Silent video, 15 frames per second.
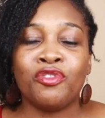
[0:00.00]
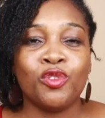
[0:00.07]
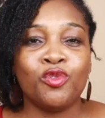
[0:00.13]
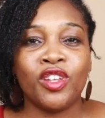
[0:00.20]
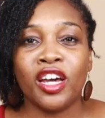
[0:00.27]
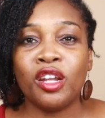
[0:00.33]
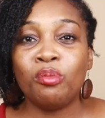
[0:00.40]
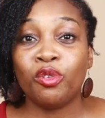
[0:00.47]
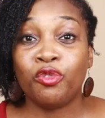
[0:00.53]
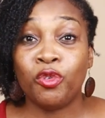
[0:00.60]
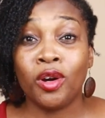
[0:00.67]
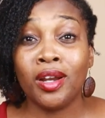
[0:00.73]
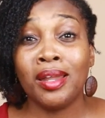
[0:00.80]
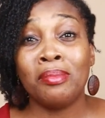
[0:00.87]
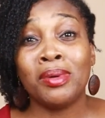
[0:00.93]
if you've done it
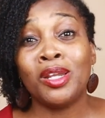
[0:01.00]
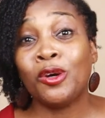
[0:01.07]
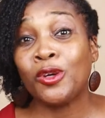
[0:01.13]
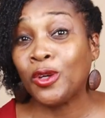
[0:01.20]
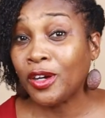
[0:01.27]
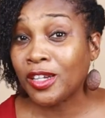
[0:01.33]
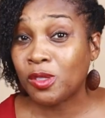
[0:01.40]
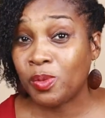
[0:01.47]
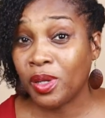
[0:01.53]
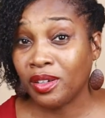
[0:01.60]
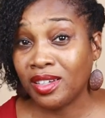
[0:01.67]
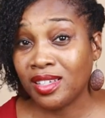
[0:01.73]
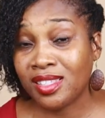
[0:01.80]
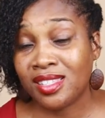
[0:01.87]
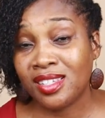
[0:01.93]
before, let me know your
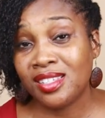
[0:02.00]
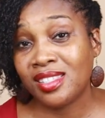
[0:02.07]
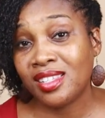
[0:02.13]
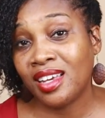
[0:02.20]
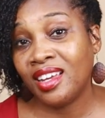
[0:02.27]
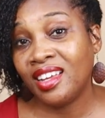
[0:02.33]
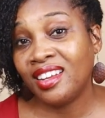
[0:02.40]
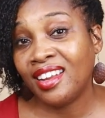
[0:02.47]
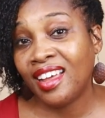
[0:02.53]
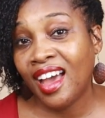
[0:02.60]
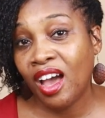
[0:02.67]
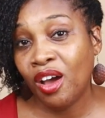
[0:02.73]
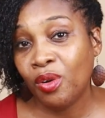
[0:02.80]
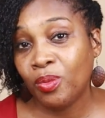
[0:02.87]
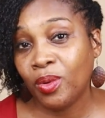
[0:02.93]
experiences and
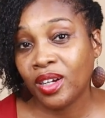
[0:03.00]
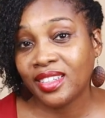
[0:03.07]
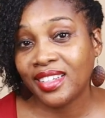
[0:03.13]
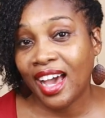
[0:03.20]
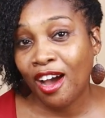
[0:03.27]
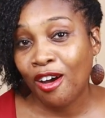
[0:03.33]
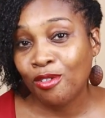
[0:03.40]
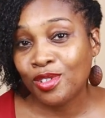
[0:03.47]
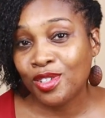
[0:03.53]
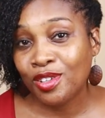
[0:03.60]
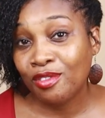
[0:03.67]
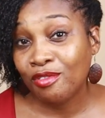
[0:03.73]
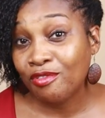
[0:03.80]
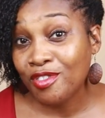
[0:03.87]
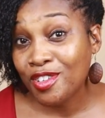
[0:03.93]
how it worked out
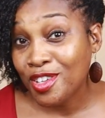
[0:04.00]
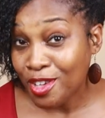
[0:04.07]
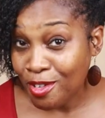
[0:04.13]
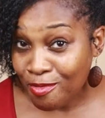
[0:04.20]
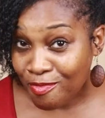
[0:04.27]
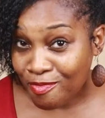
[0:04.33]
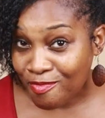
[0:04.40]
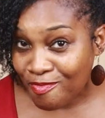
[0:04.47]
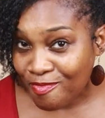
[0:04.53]
for you.